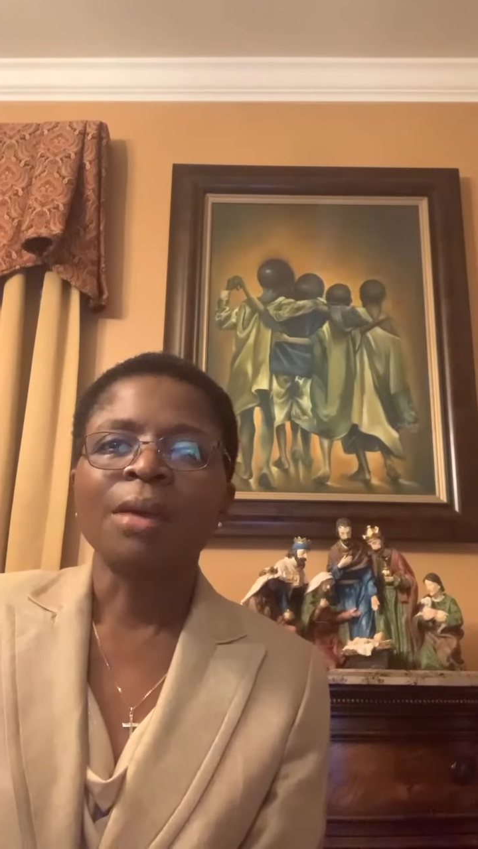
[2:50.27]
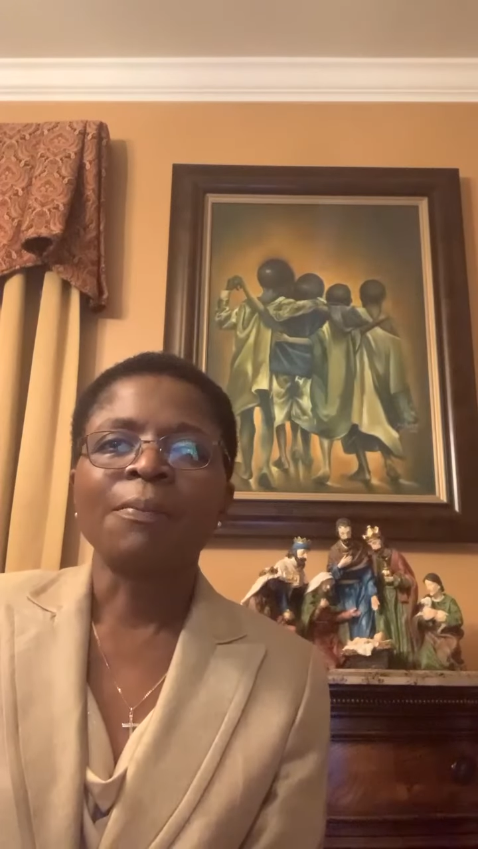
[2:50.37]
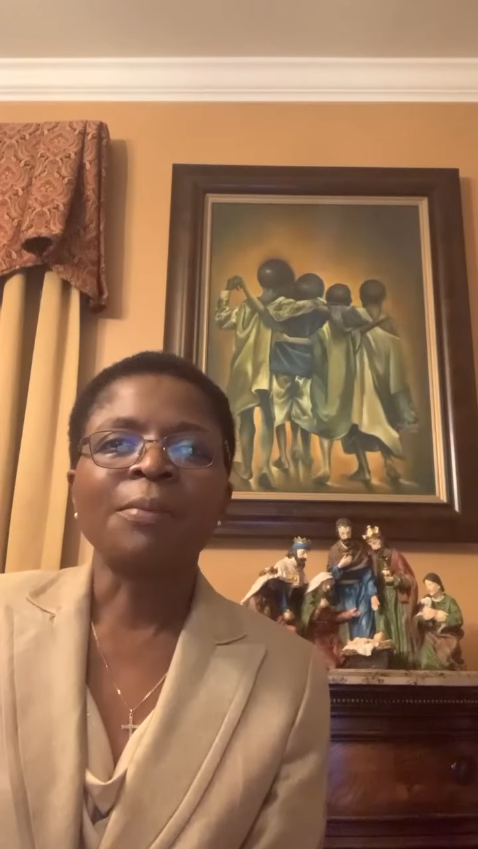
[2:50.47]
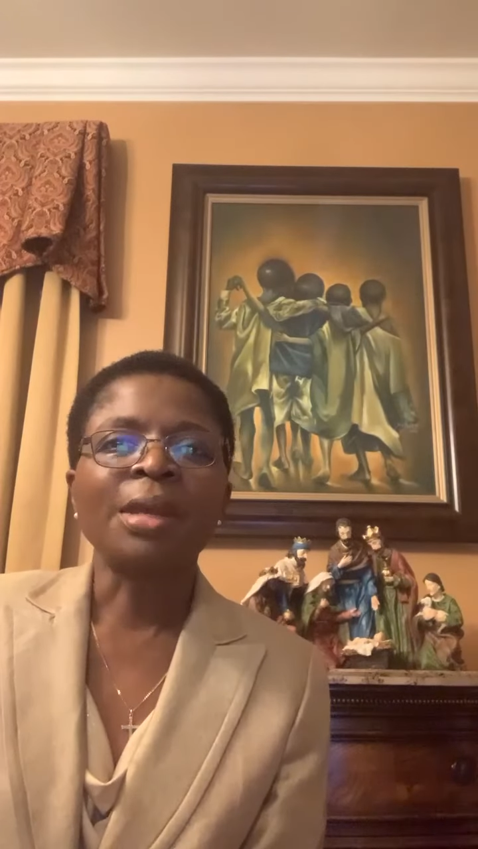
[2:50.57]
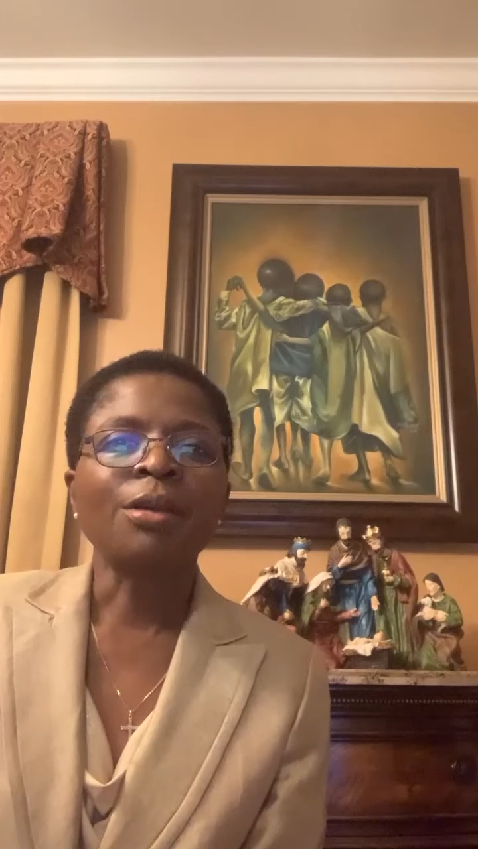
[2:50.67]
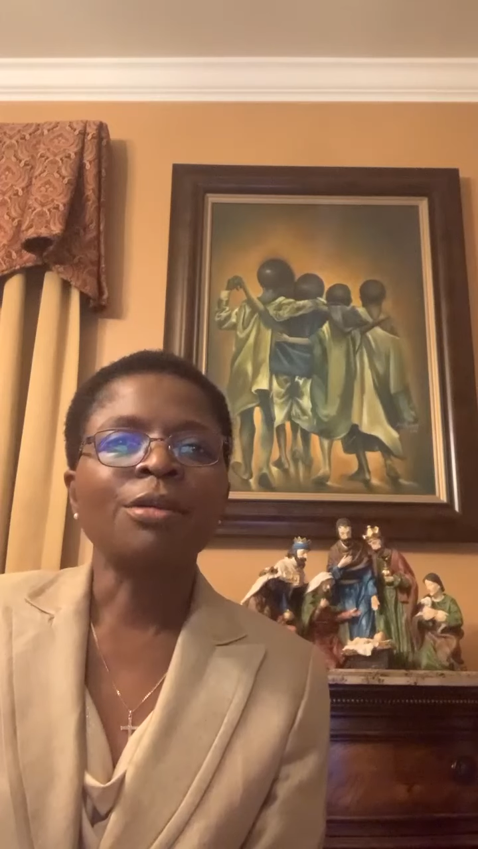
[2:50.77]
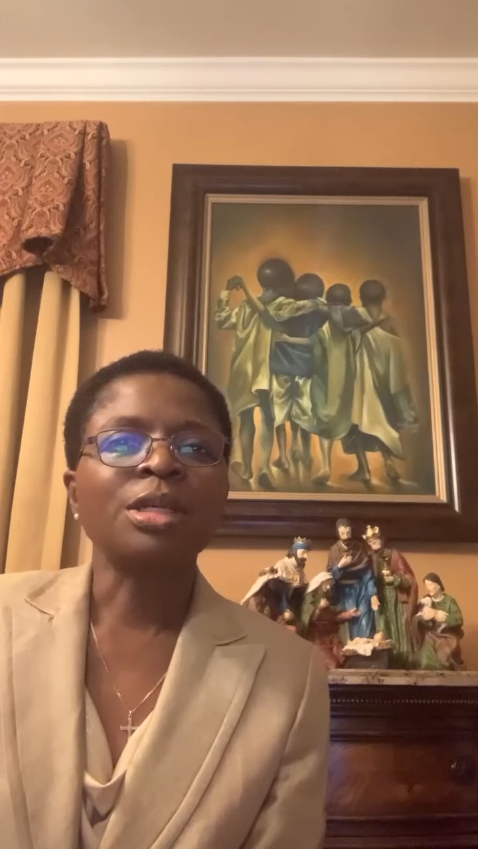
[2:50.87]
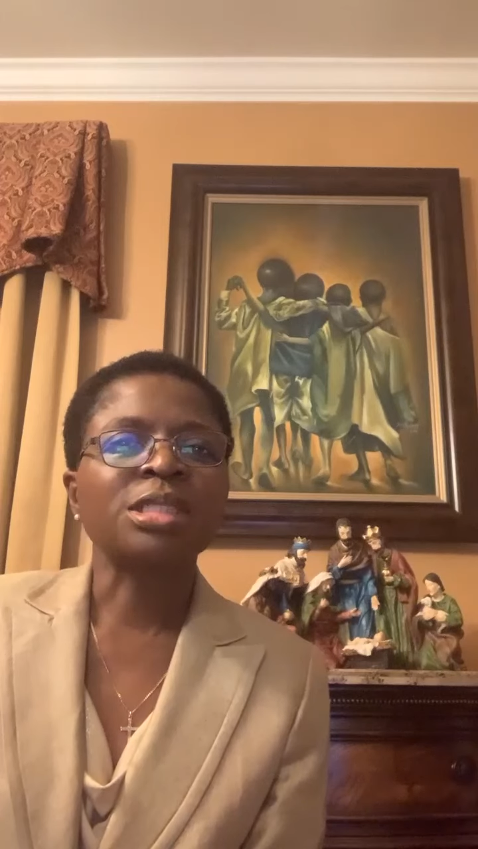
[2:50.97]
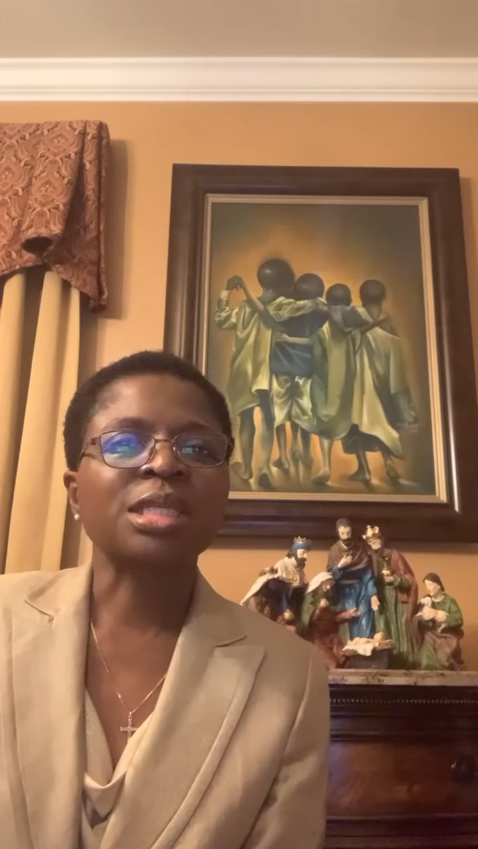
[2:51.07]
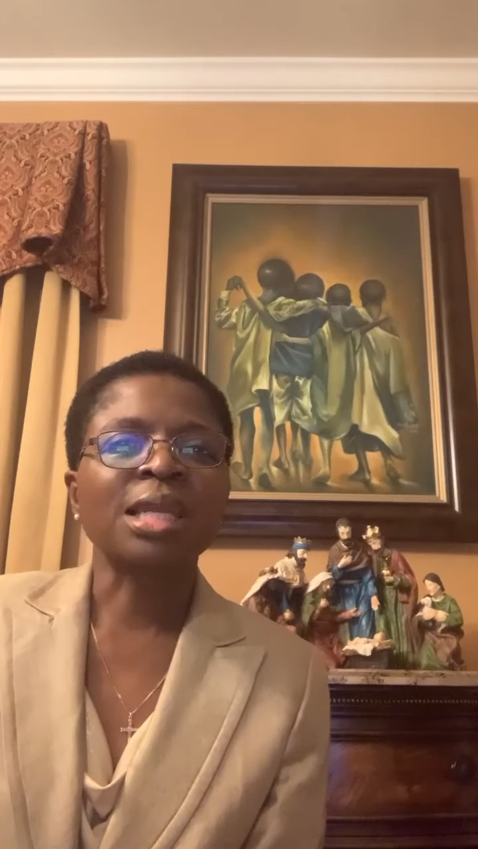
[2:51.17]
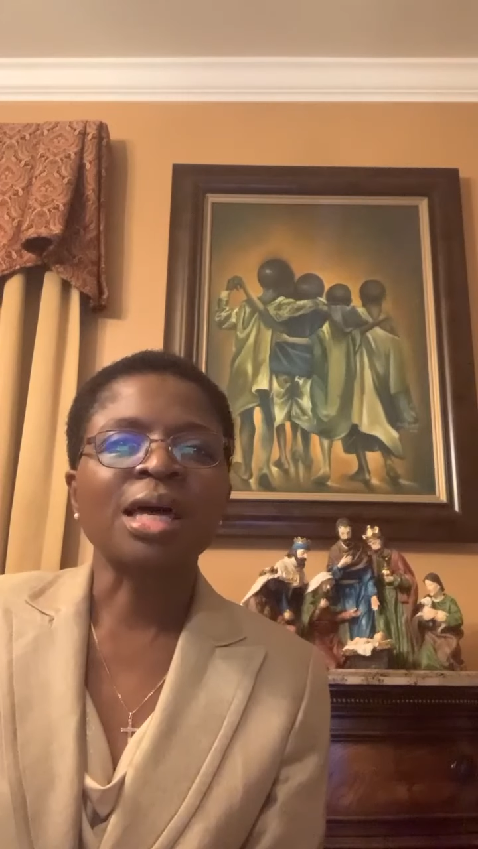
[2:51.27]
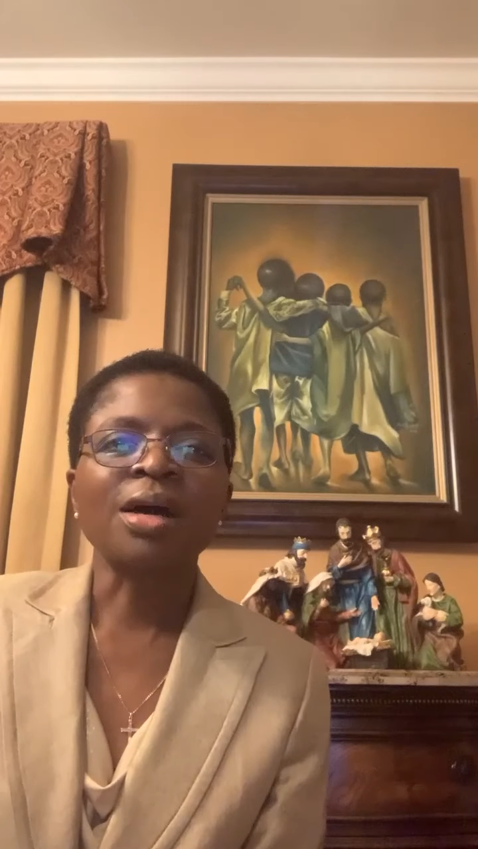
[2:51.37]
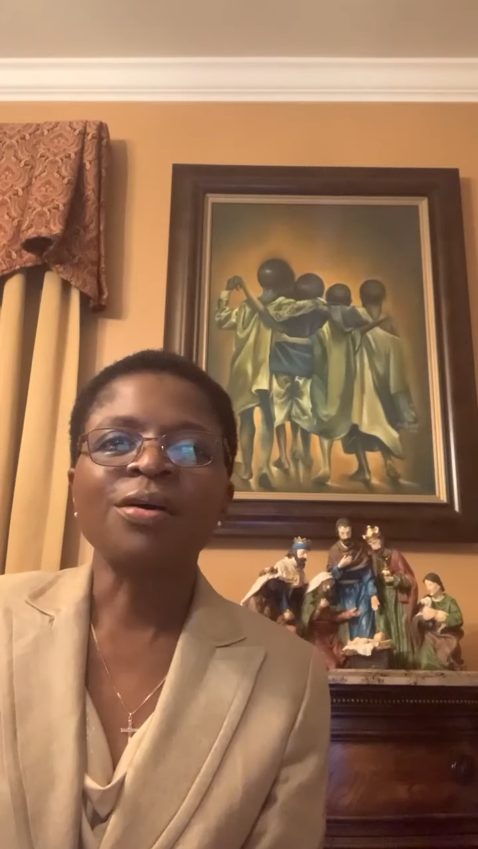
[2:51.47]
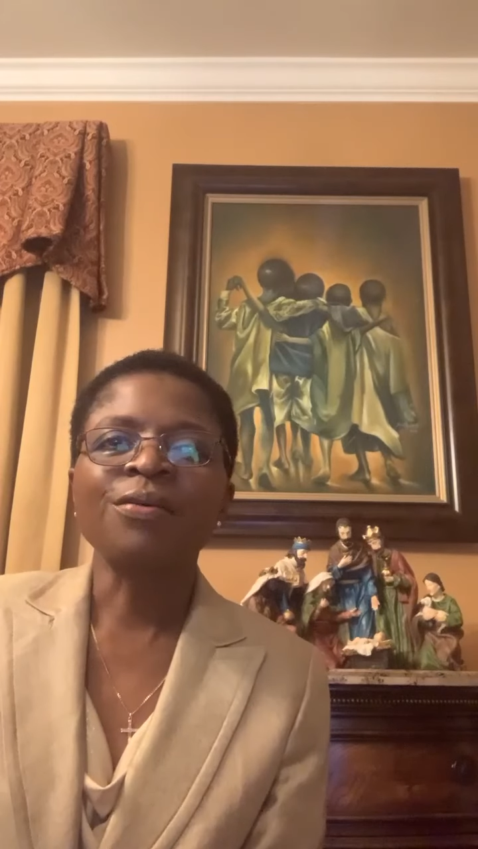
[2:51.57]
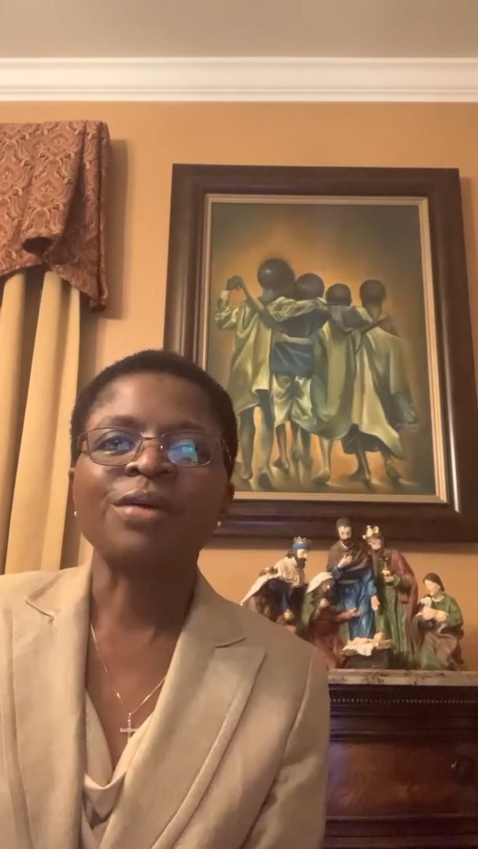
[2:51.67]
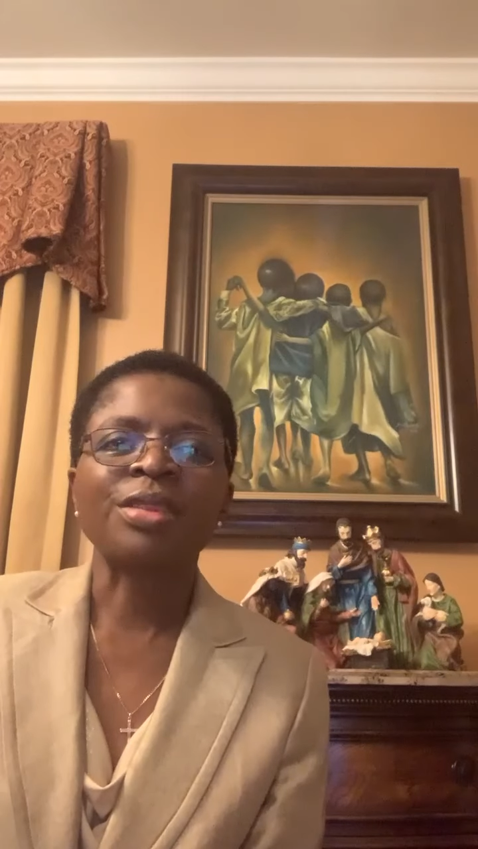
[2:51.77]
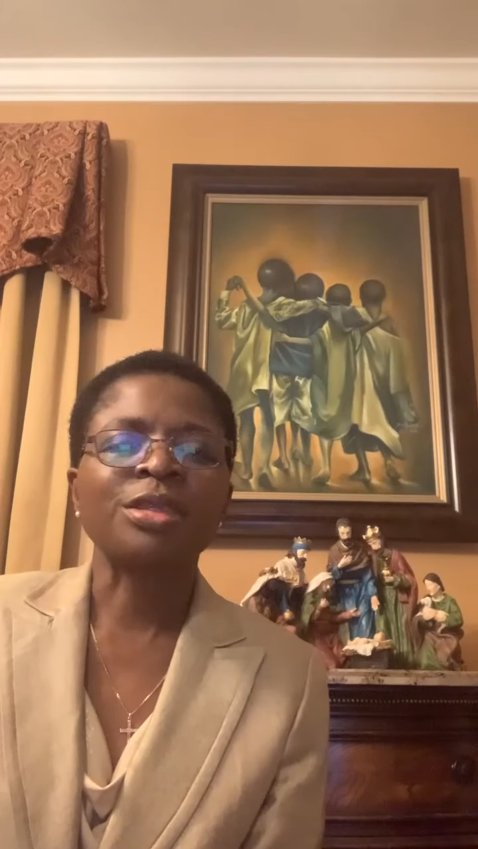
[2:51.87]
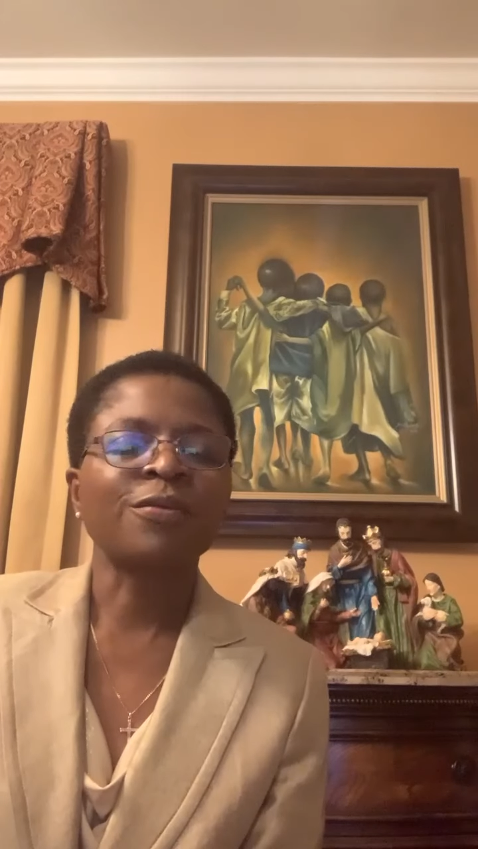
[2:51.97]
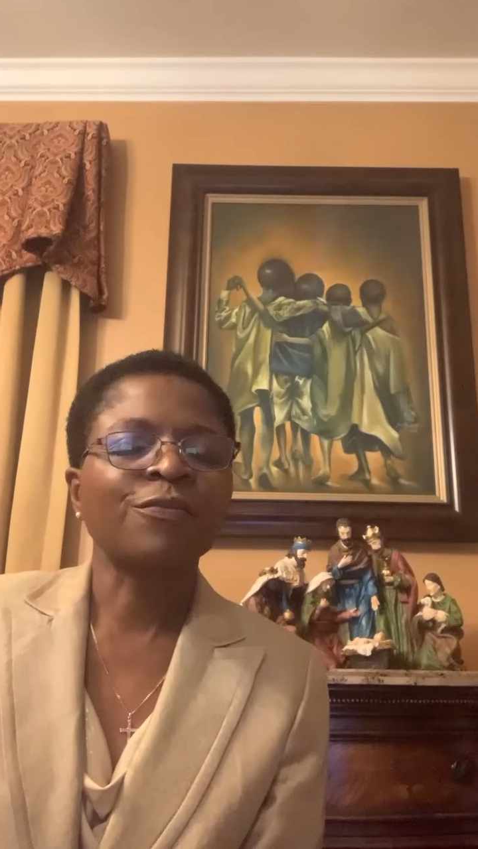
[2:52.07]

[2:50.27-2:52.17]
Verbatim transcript: Mary's love and